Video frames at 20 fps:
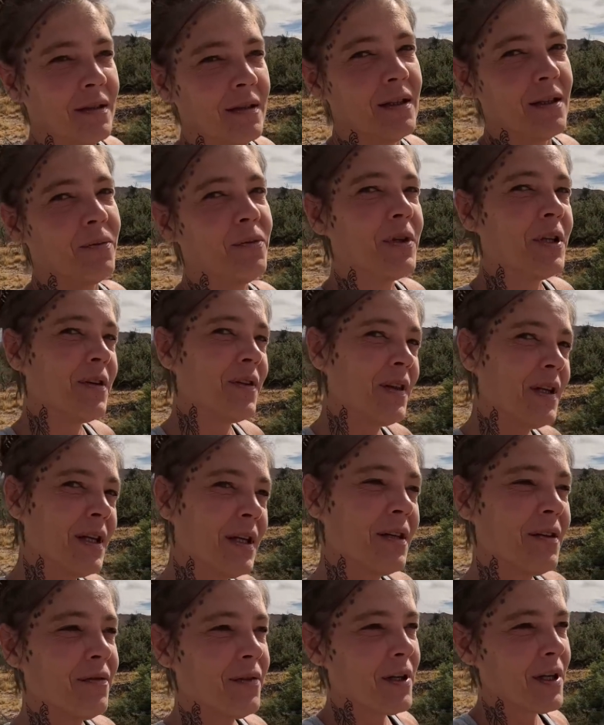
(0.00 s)
And when you think
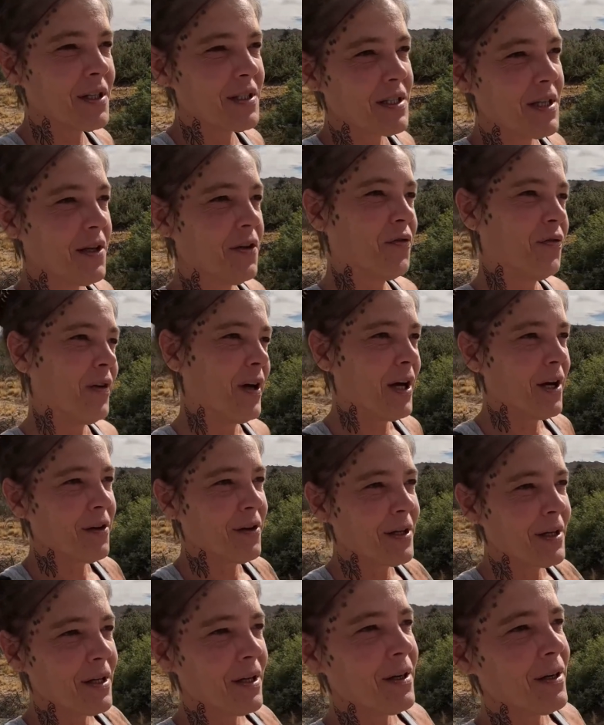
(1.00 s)
of like Death
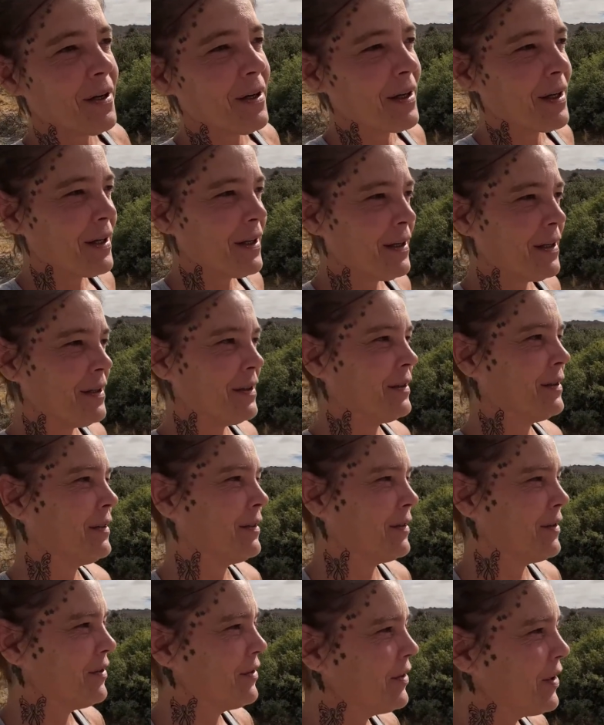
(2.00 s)
Valley area,
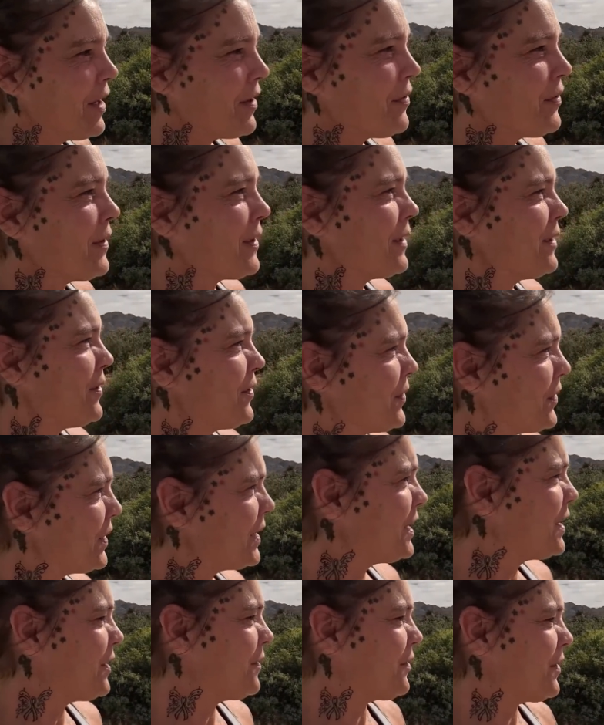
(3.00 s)
you definitely don't
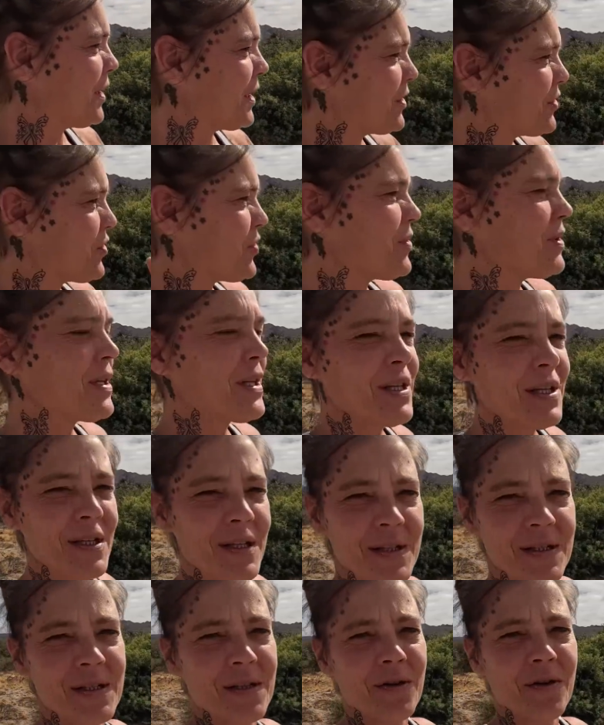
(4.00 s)
think of like
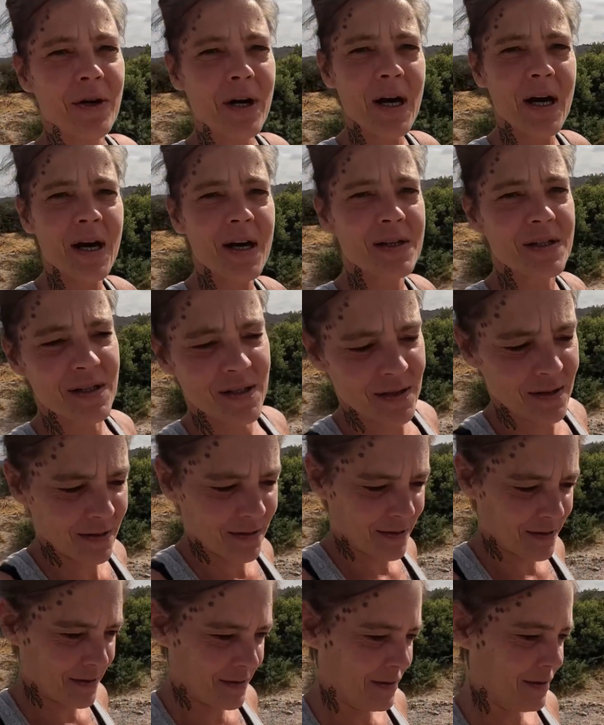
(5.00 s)
trees and grass
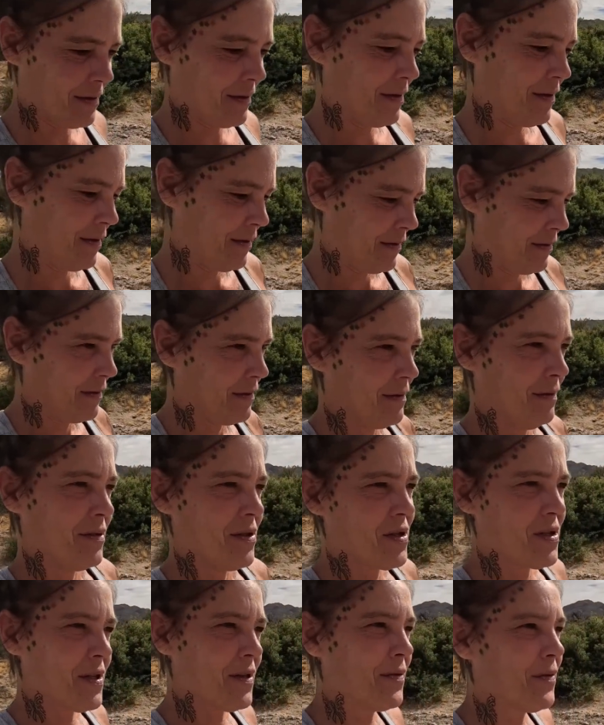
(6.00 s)
and
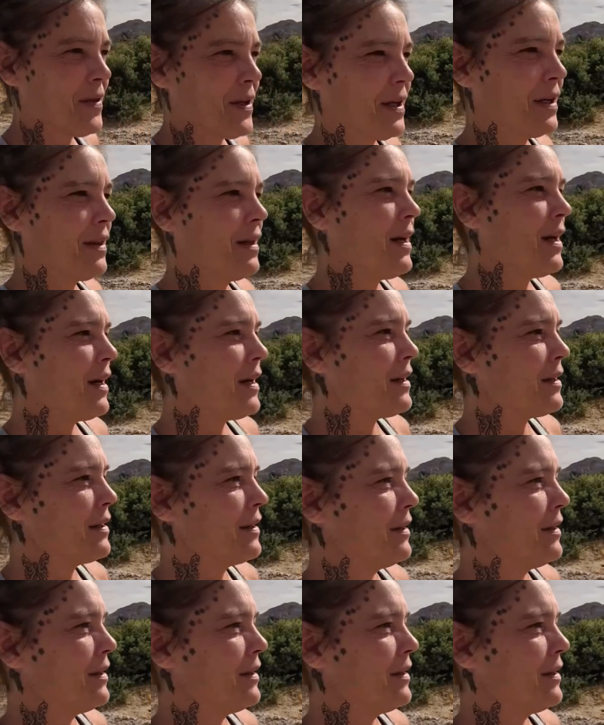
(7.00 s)
stuff like that.